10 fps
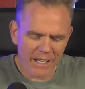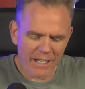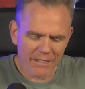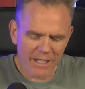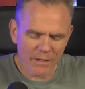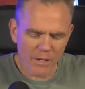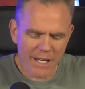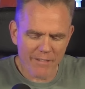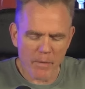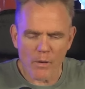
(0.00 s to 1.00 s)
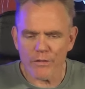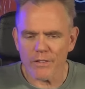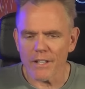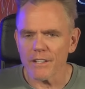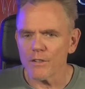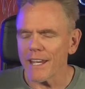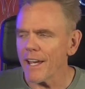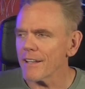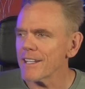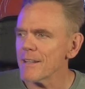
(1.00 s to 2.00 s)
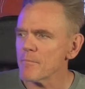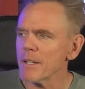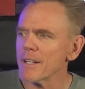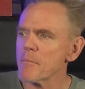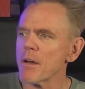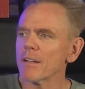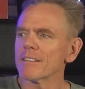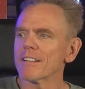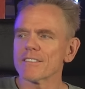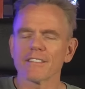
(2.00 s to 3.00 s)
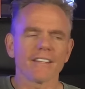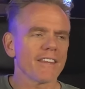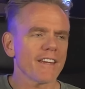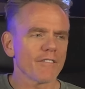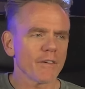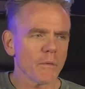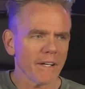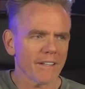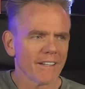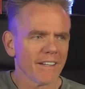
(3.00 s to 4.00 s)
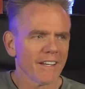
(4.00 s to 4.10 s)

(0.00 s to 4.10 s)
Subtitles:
and Ray have both said you can't keep beating politics to death every week.